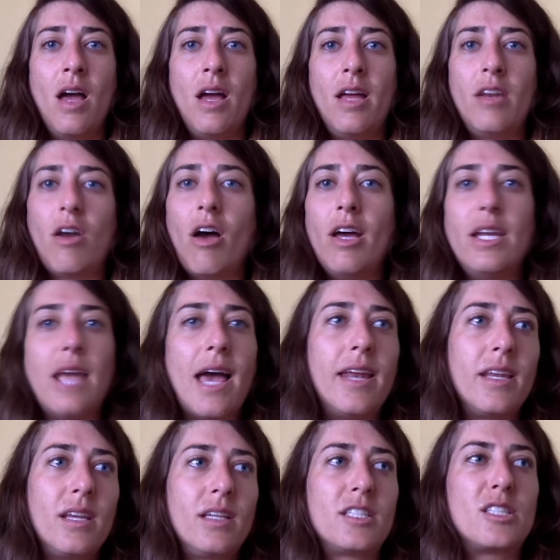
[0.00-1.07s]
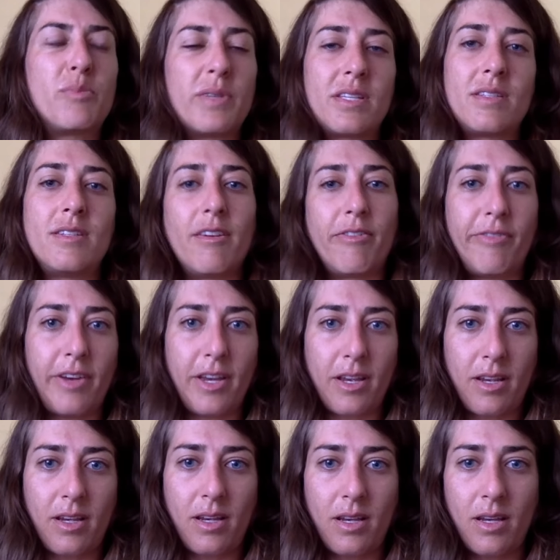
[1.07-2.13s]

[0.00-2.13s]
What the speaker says: not in any specific